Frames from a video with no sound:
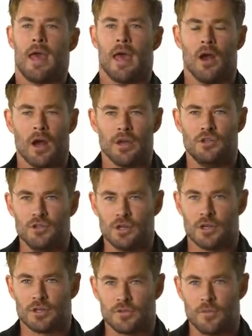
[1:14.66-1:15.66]
And I
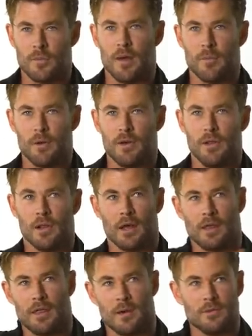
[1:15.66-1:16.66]
just remembered
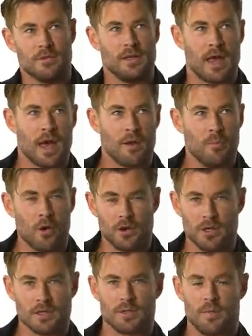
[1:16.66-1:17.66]
like that was an out of
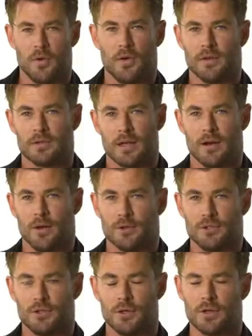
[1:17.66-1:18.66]
body experience, that whole
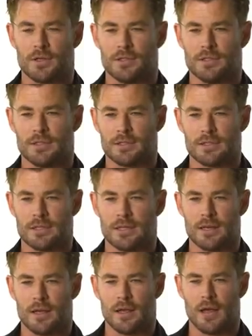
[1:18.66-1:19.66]
shoot, because
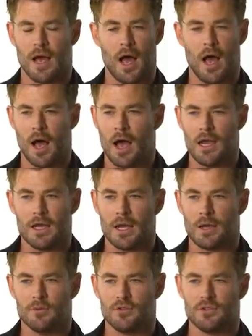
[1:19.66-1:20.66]

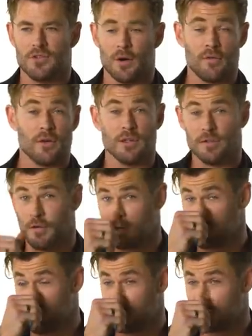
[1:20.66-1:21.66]
I was just terrified. It's the
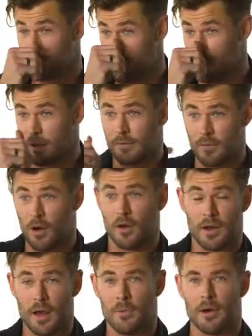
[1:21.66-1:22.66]
first time I had to speak on
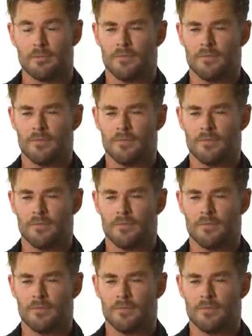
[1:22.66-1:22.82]
camera.